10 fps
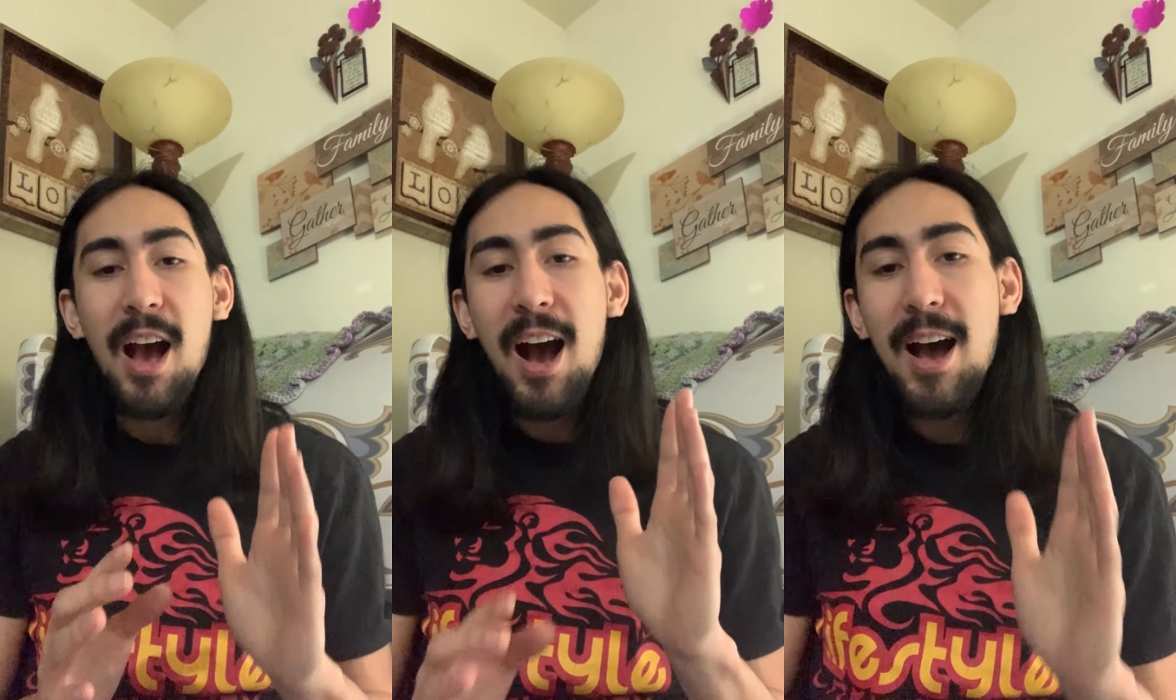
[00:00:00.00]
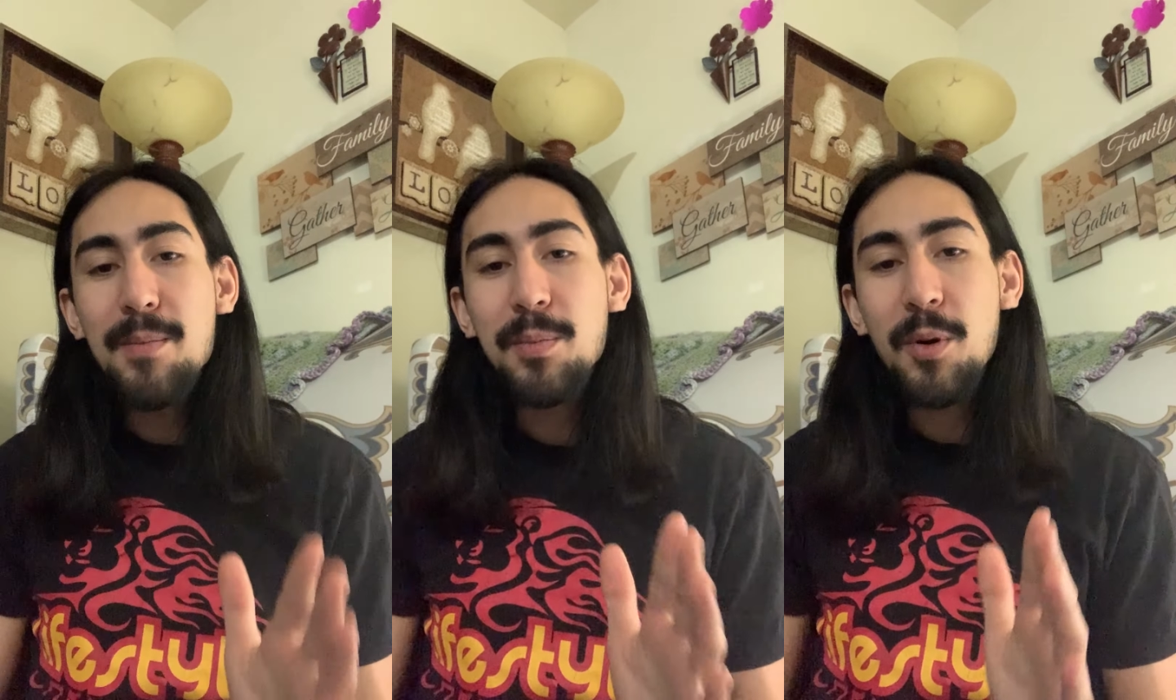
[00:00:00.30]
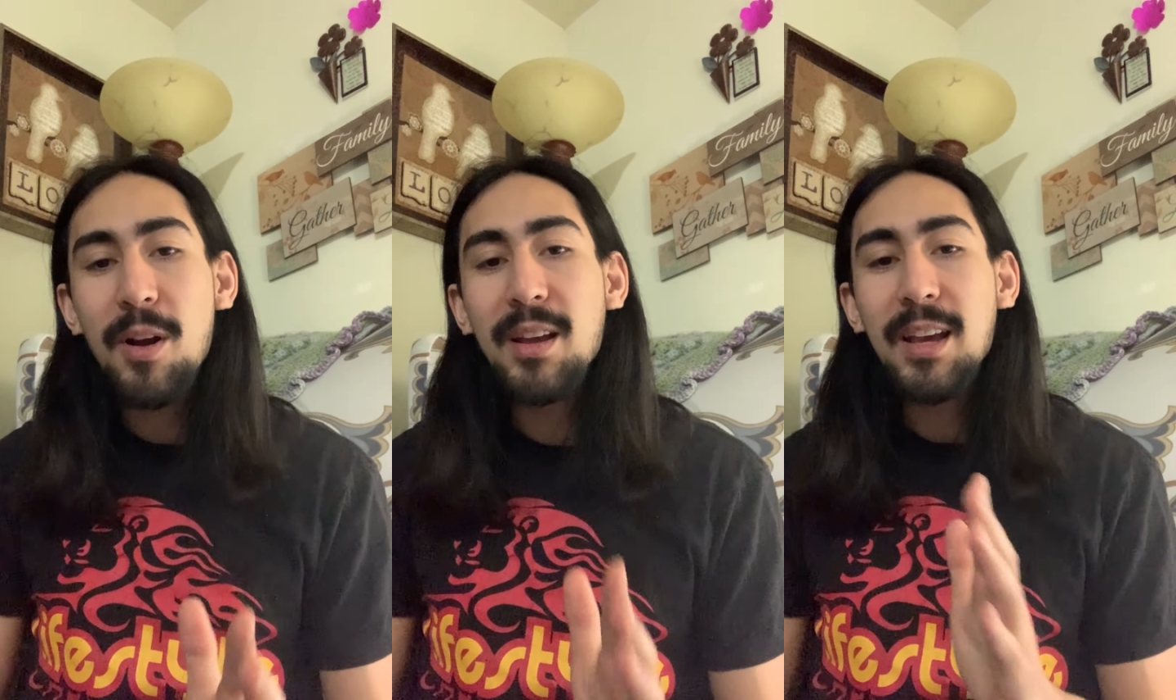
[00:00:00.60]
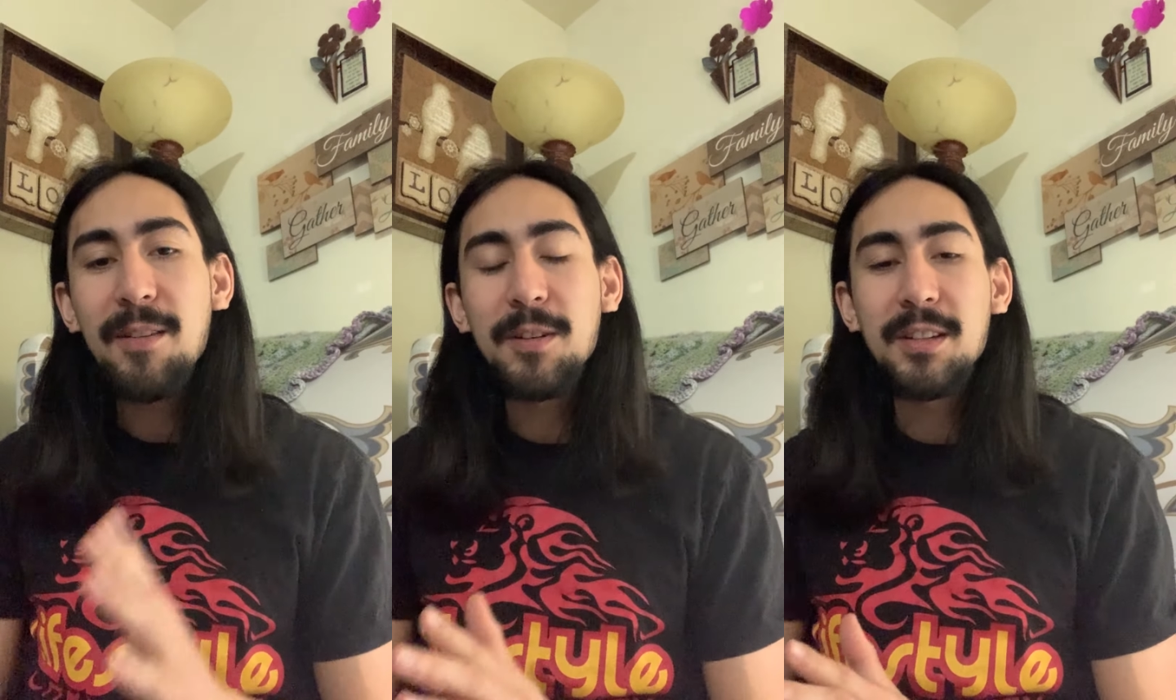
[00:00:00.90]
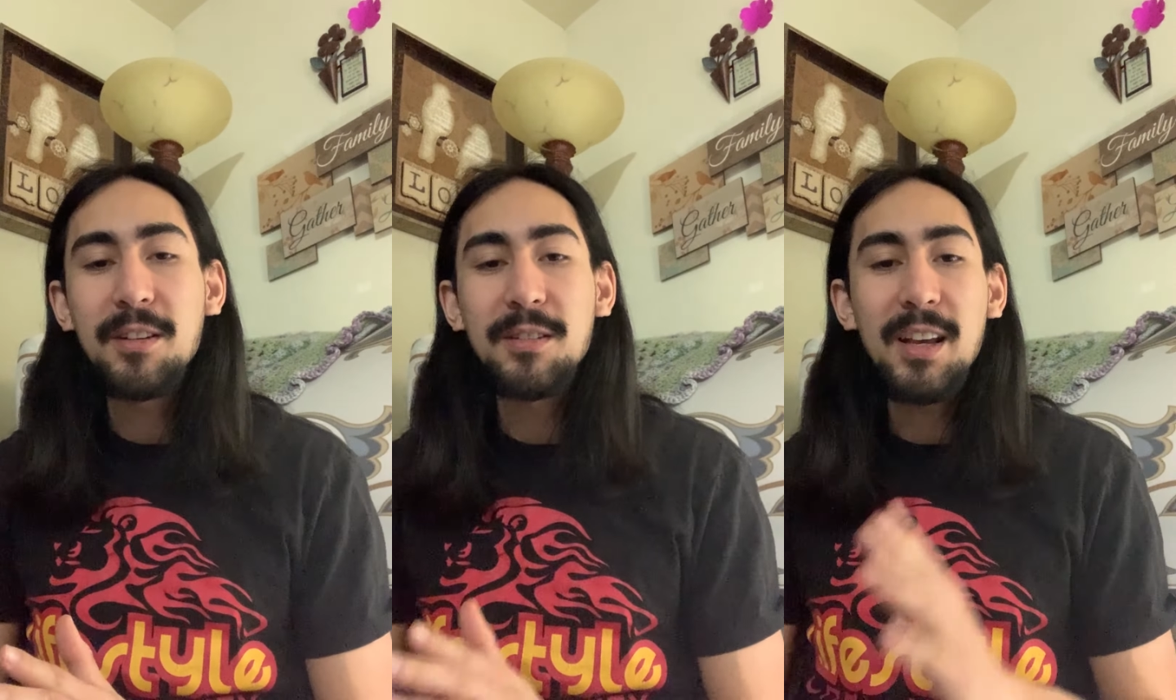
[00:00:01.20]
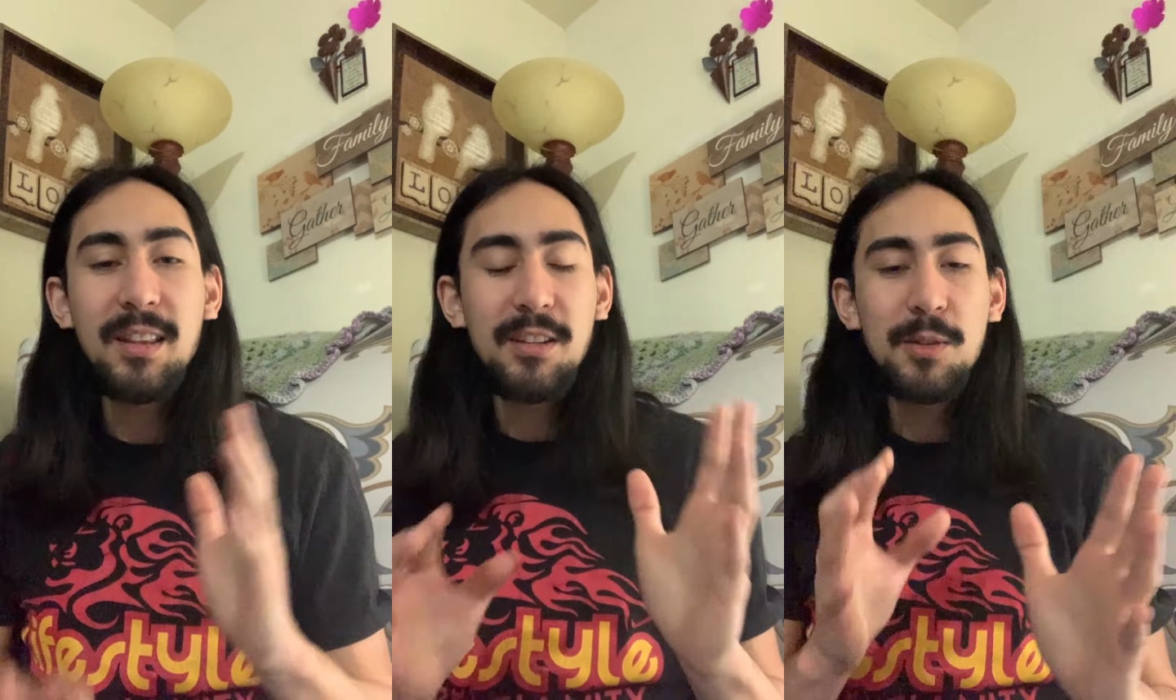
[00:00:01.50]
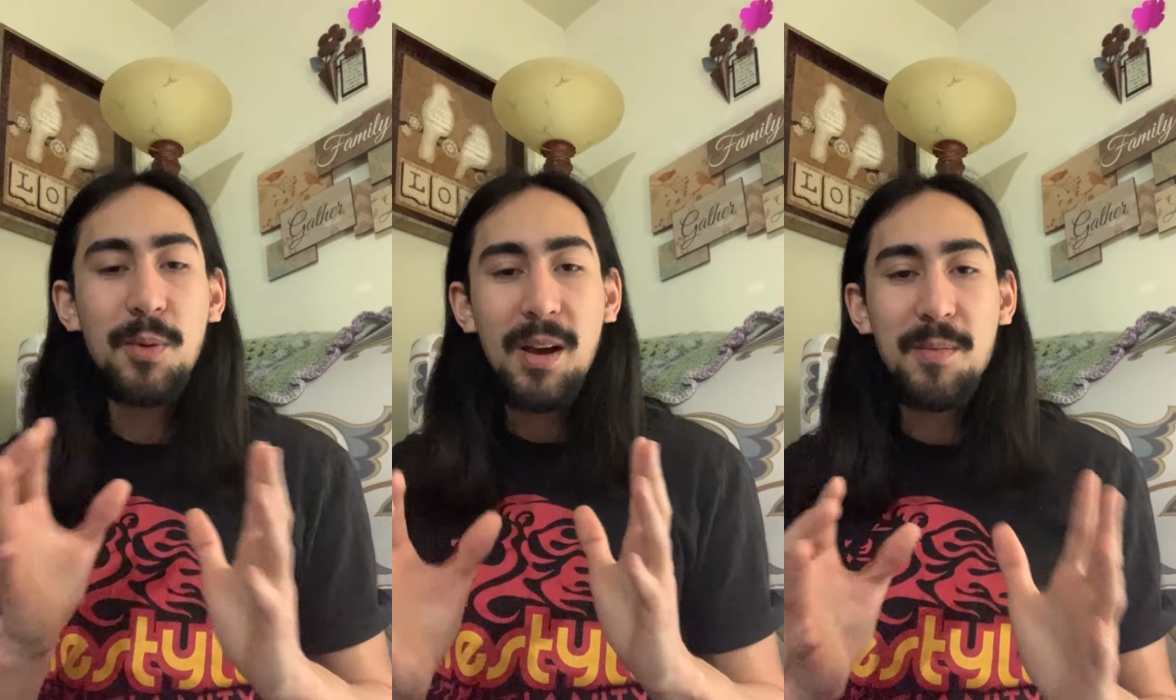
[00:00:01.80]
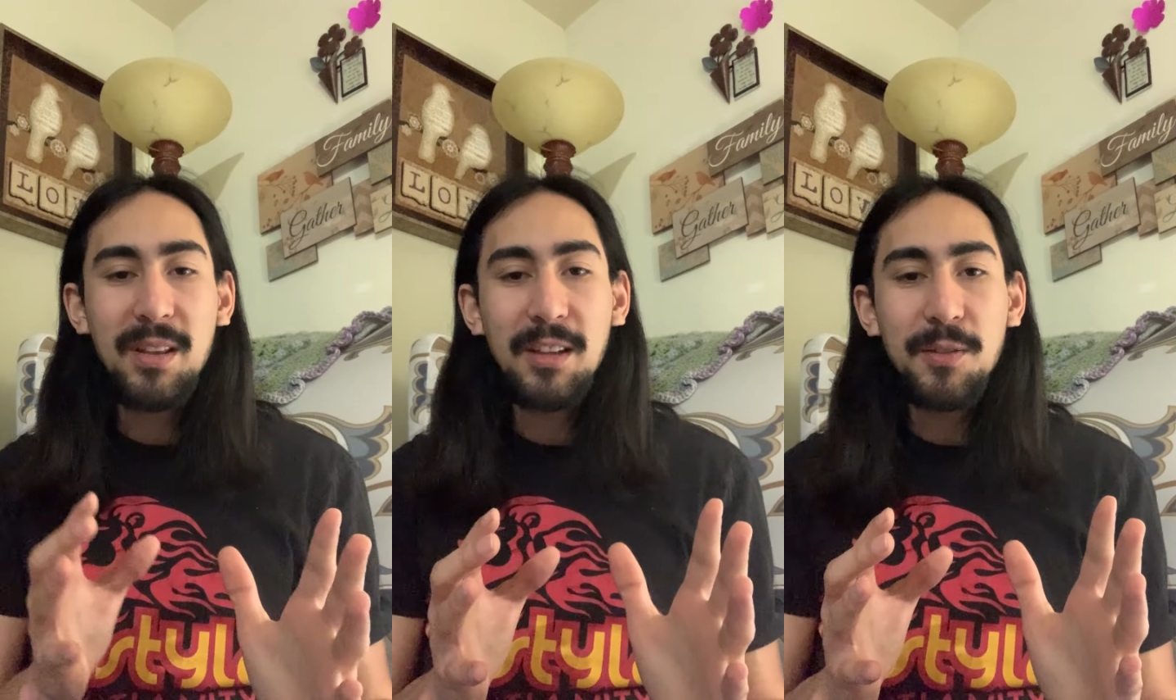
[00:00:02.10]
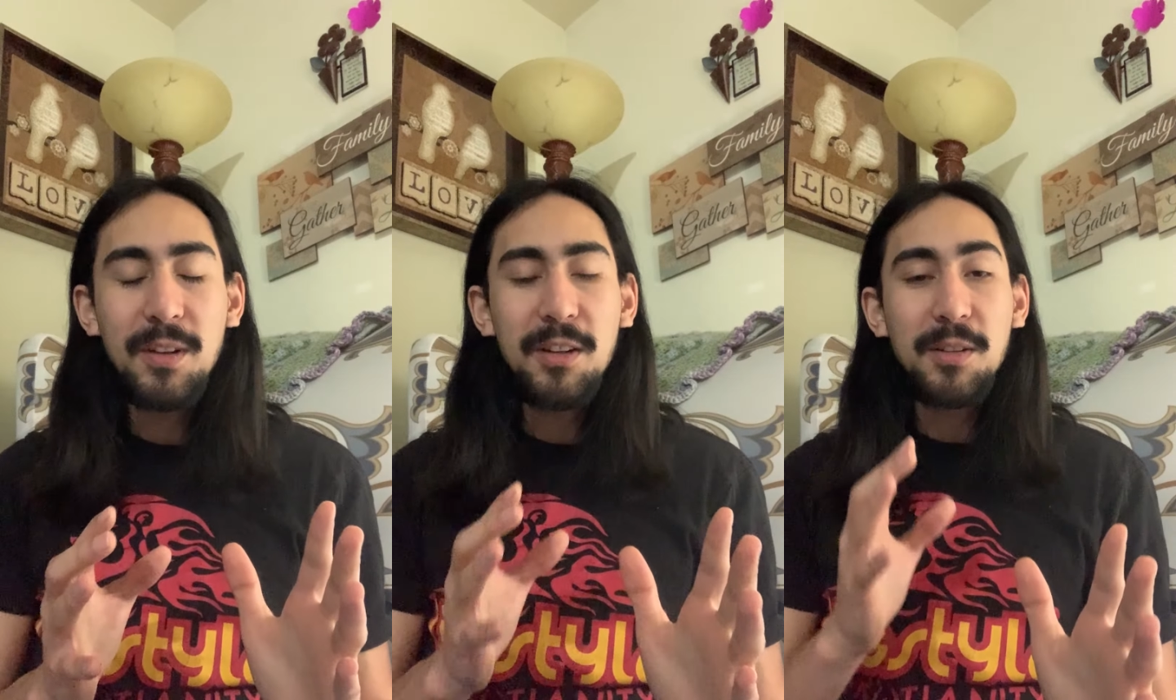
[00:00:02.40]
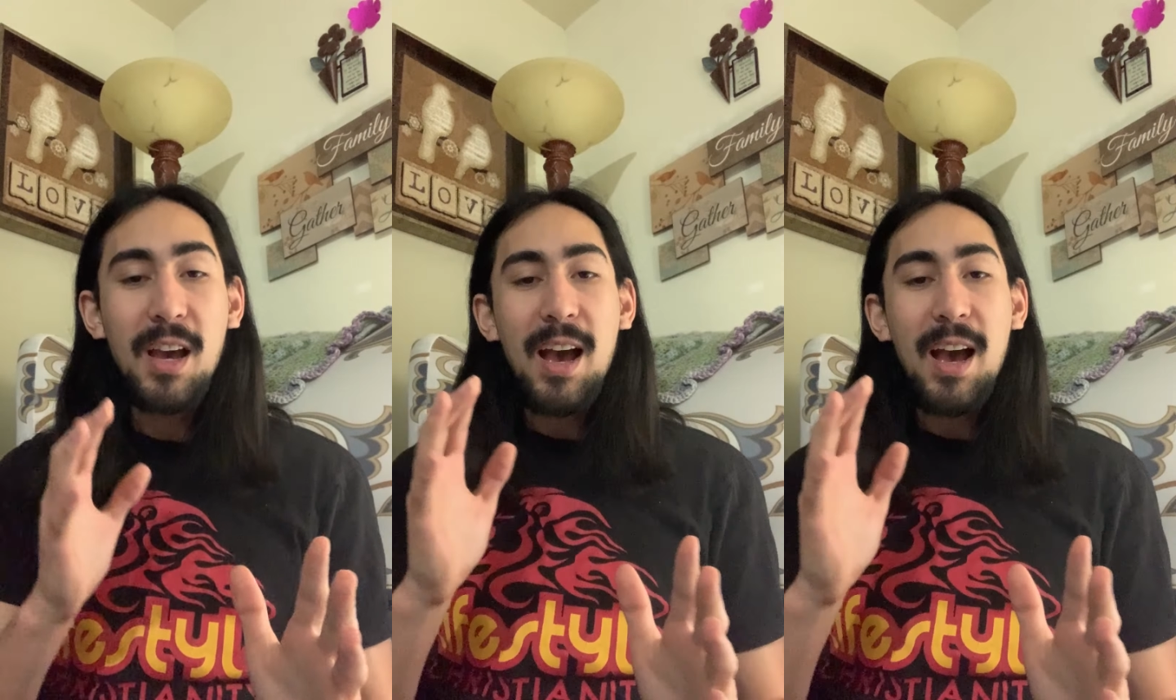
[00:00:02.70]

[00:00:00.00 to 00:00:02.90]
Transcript: I'm praying every single day. This is why I make these videos.